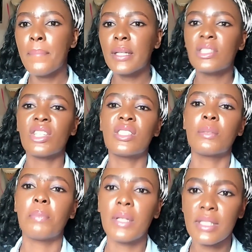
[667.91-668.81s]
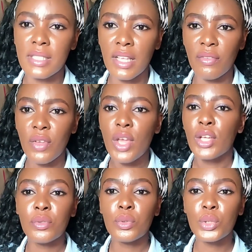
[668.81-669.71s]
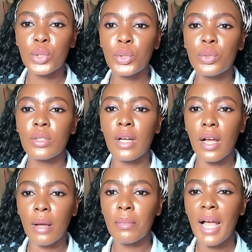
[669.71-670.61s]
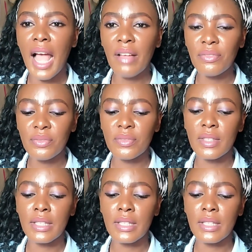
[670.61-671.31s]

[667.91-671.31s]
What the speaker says: but just to play safe, you should have